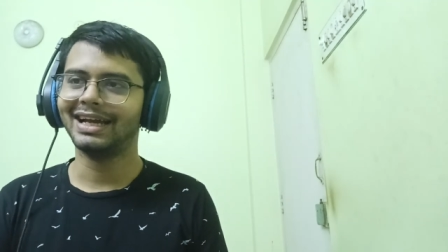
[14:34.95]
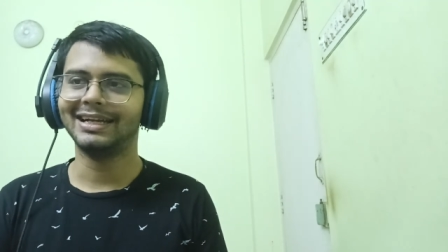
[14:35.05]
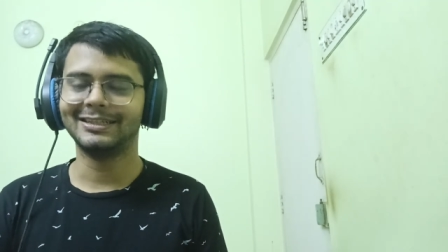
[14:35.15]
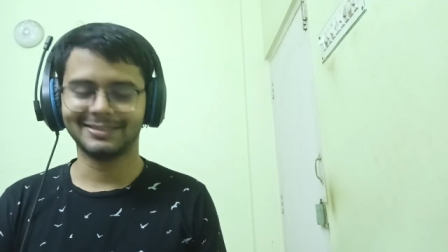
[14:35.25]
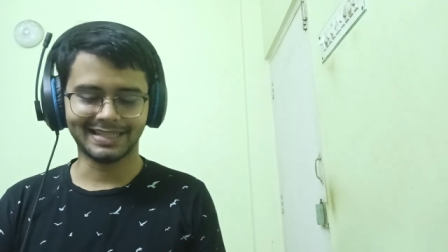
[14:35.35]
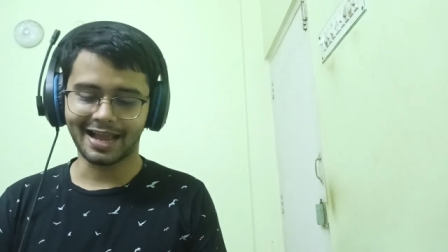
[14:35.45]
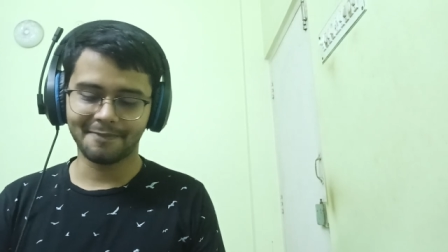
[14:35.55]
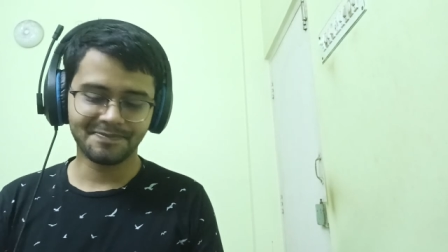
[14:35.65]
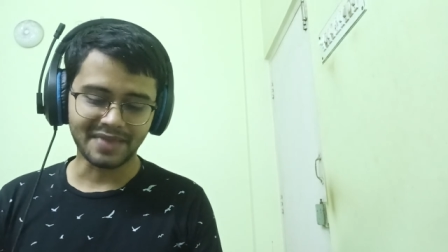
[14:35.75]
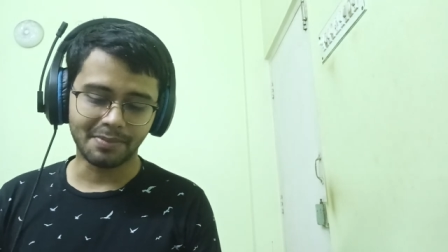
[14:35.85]
and yeah
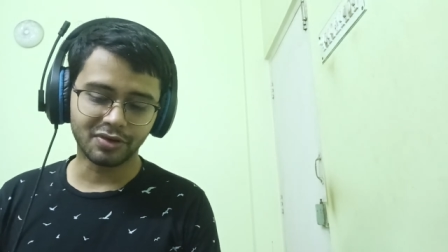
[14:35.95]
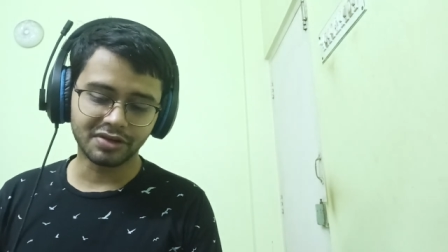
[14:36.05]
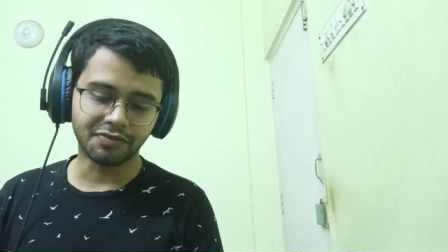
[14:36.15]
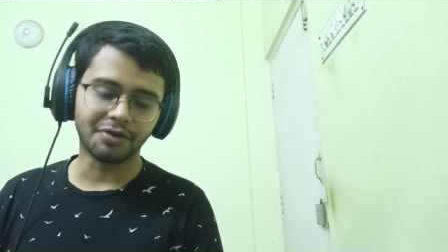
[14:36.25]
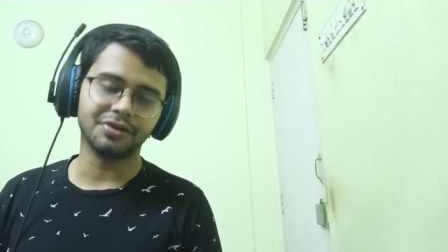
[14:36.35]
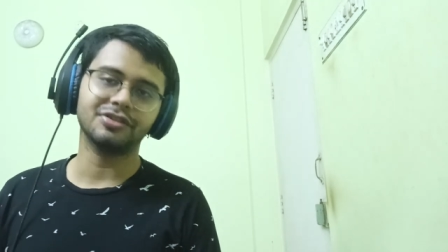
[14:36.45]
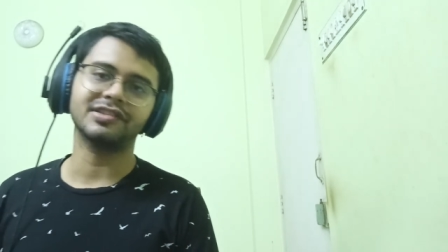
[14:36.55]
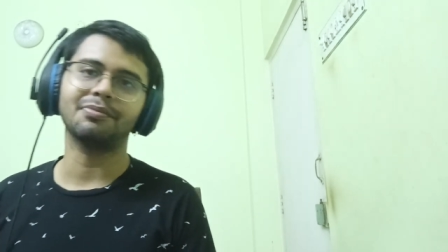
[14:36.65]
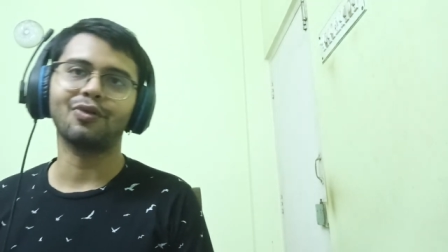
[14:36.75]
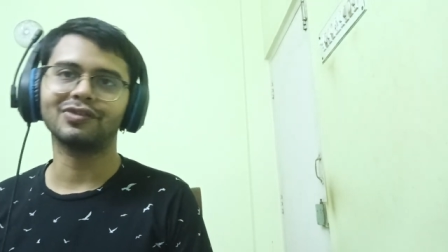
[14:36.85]
i'm looking forward to
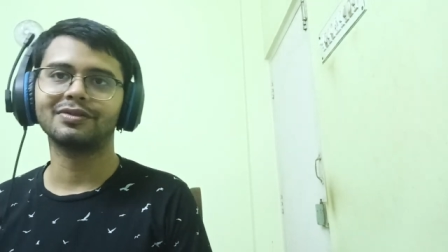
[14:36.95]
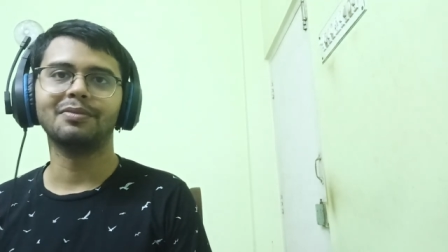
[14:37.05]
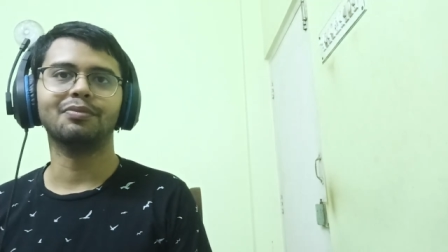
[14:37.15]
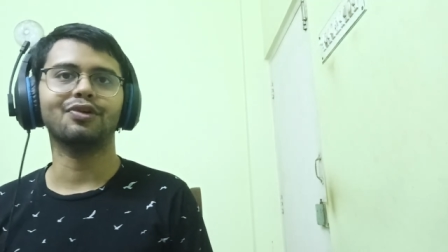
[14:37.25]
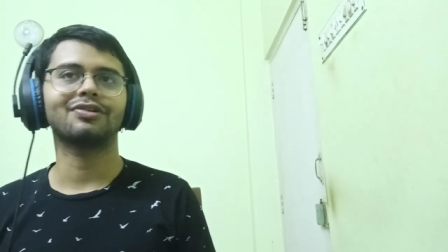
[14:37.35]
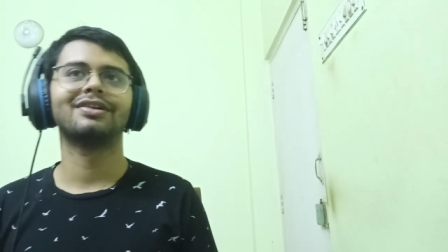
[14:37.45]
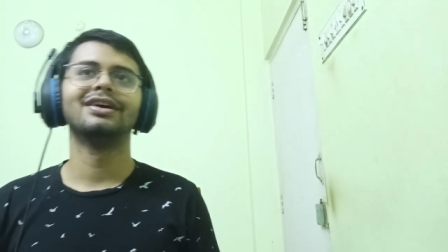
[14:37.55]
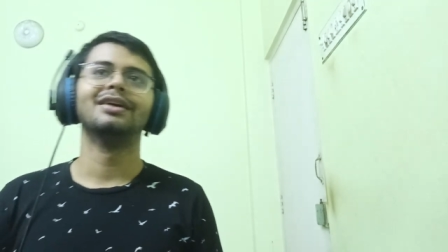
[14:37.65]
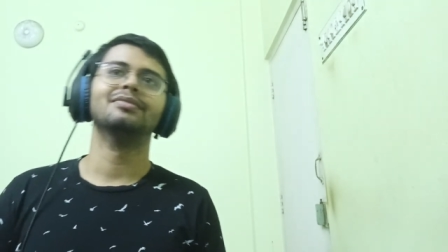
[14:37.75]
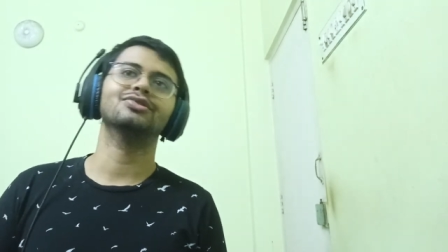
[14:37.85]
some more more
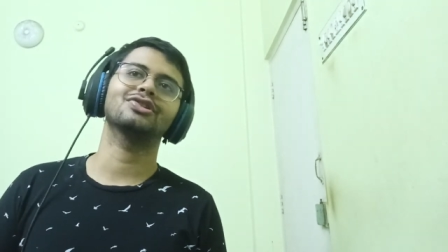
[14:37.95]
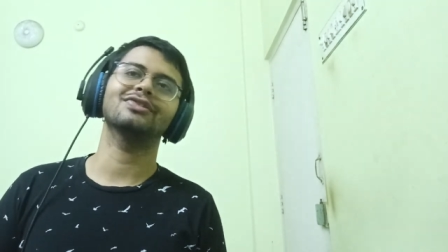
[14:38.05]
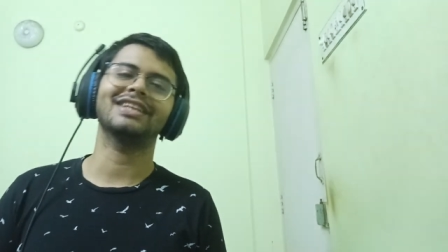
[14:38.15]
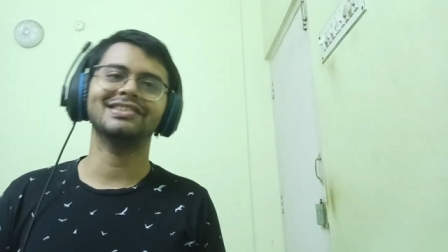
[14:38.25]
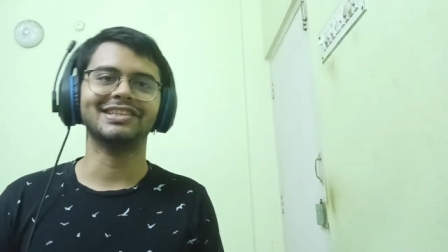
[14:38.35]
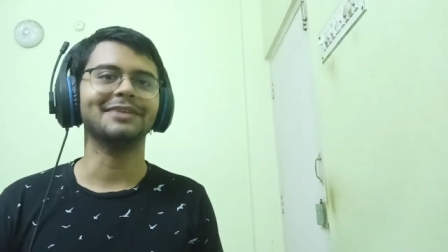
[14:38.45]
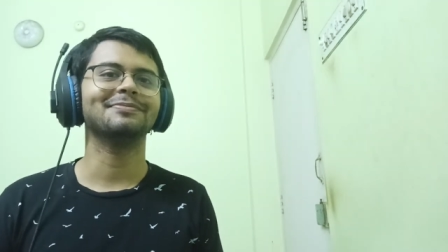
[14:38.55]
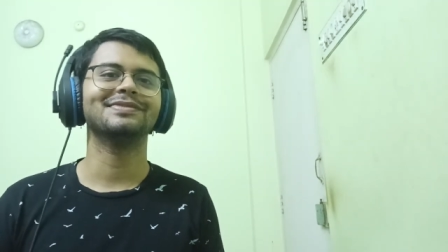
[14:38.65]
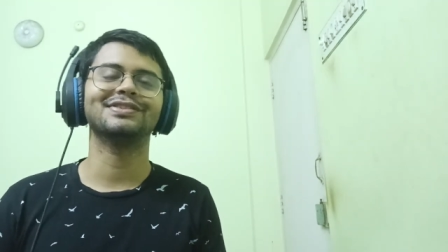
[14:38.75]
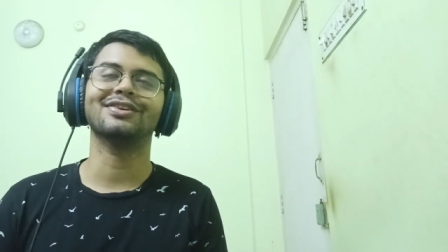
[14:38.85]
mushoku tensei
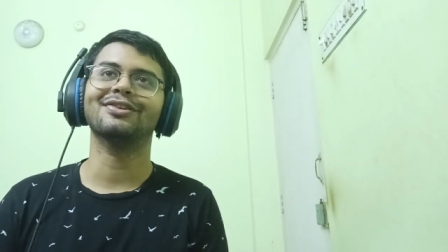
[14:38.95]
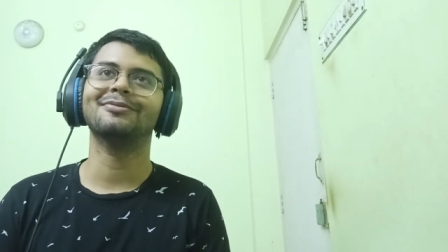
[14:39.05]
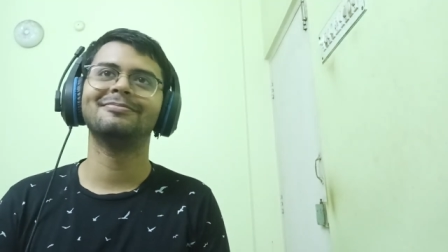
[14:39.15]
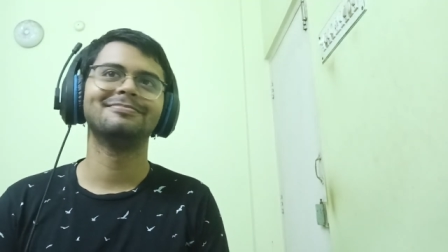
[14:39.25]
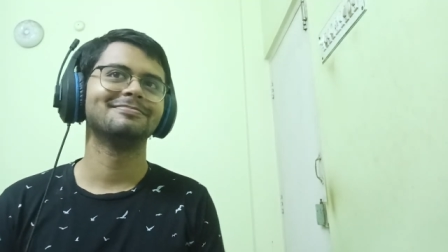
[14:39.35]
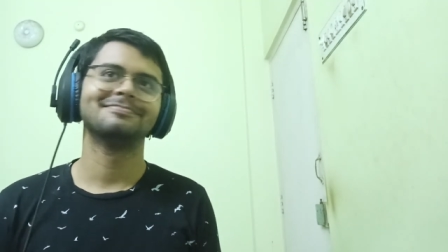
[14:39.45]
so